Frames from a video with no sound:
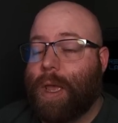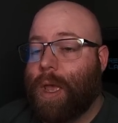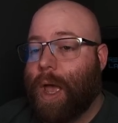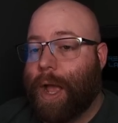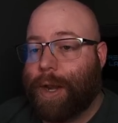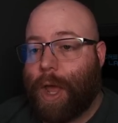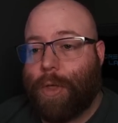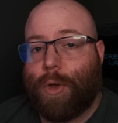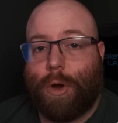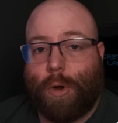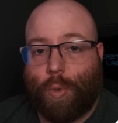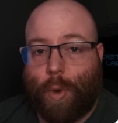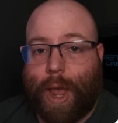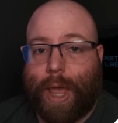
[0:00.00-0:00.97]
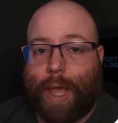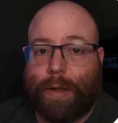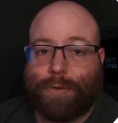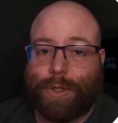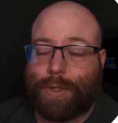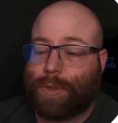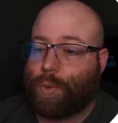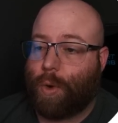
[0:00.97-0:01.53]
another array of
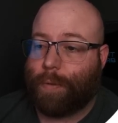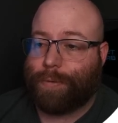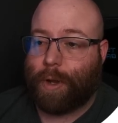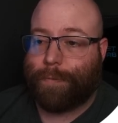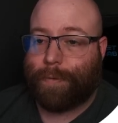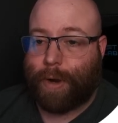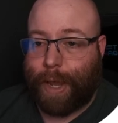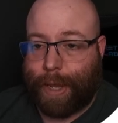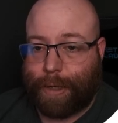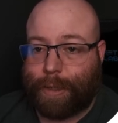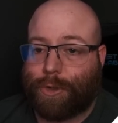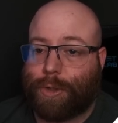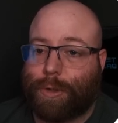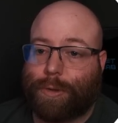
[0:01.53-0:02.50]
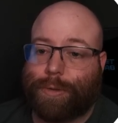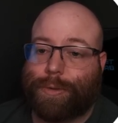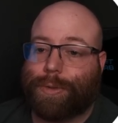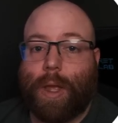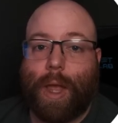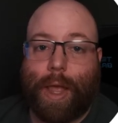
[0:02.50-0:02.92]
just 12 different integers.